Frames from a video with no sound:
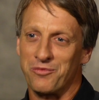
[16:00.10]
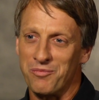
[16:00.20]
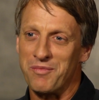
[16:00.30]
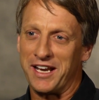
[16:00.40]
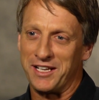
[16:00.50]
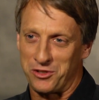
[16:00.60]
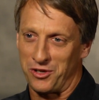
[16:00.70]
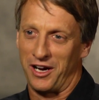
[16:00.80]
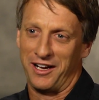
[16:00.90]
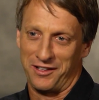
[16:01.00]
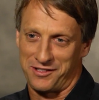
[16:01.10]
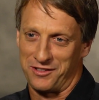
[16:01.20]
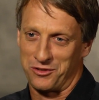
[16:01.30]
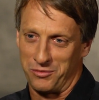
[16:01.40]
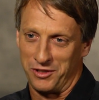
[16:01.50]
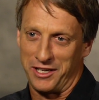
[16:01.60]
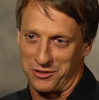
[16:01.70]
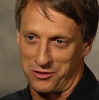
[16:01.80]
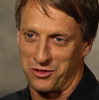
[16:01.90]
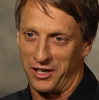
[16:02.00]
many trials and
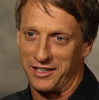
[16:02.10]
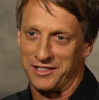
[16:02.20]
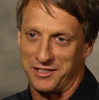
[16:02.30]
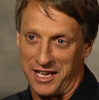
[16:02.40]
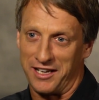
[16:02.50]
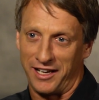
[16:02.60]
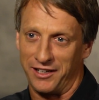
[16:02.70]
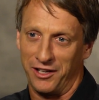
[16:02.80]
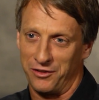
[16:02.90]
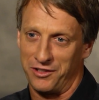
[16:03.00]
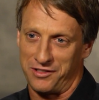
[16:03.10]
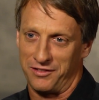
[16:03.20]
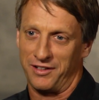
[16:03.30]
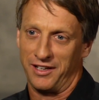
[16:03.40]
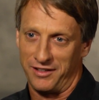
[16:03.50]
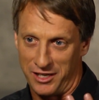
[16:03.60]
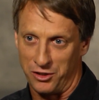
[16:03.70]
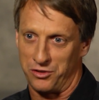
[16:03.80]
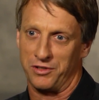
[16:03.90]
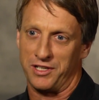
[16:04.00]
tribulations trying to get 900s and, and
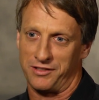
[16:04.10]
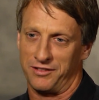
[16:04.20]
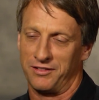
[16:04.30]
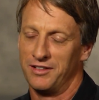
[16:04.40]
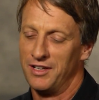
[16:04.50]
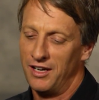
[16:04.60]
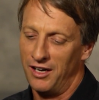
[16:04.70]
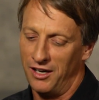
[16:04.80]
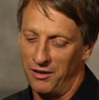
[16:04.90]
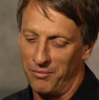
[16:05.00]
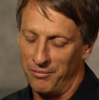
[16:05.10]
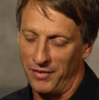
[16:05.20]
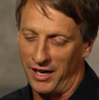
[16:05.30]
injuries, and um,